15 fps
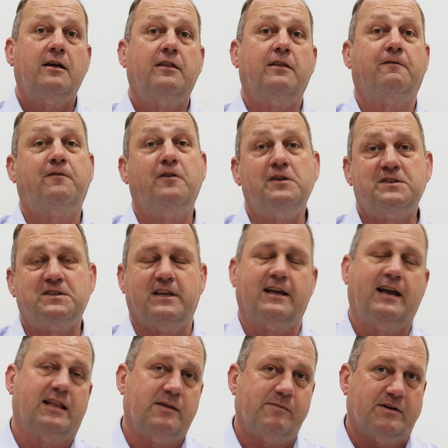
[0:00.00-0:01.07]
The first
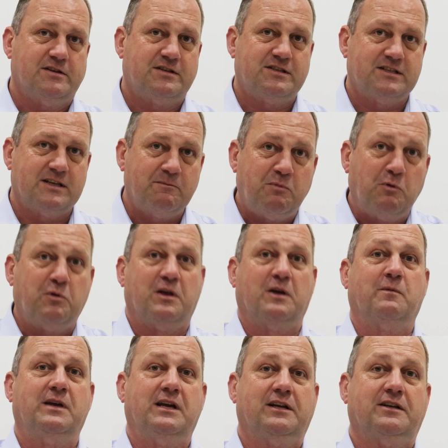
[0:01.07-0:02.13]
thing and the most simple
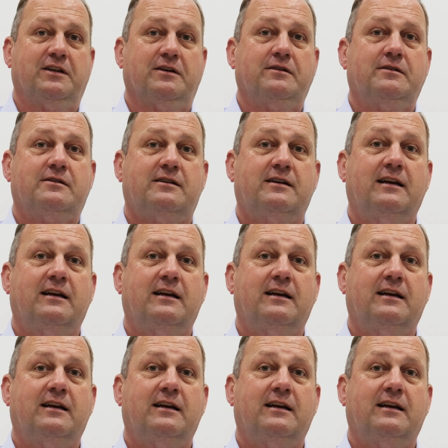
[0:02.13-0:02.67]
thing we can do